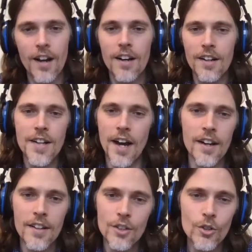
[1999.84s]
Yeah.
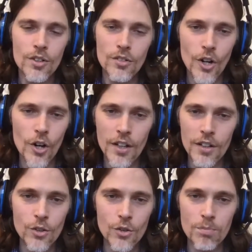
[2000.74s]
You can yeah. target
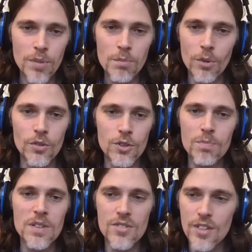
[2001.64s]
to people's
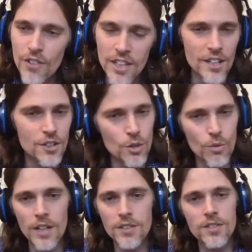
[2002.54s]
specific
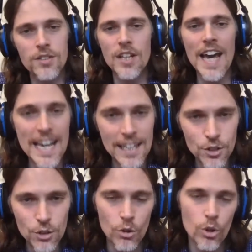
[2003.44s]
interests, age
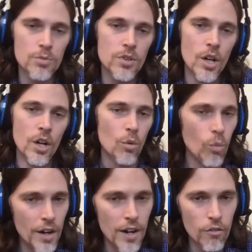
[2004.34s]
mm-hmm. groups,
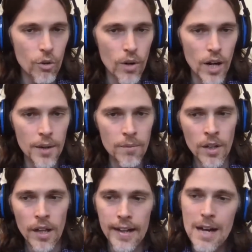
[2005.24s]
whatever. Right.
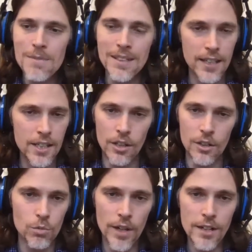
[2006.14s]
Yeah. And I'm meticulous
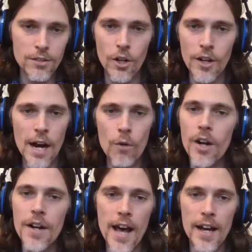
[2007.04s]
when I target, I
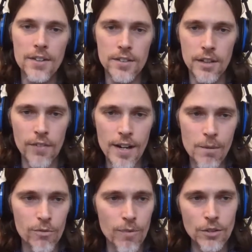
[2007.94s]
run ads. If I,
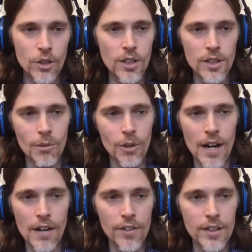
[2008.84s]
if my target
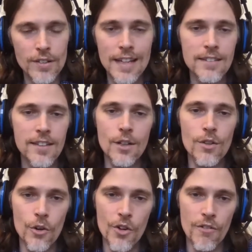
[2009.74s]
demographic is eighteen to
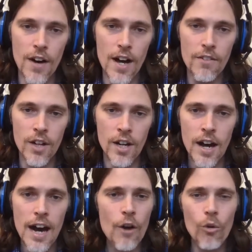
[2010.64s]
thirty-five,
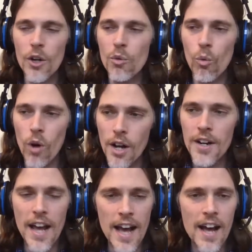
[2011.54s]
I run one
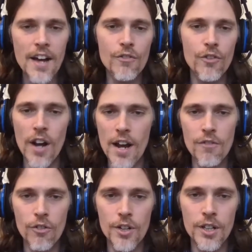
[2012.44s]
ad for
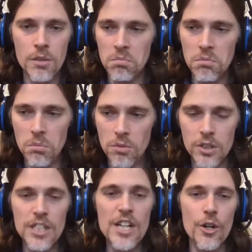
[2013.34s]
every
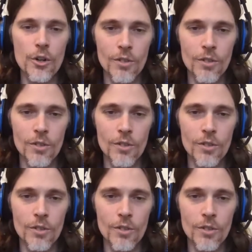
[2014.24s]
year,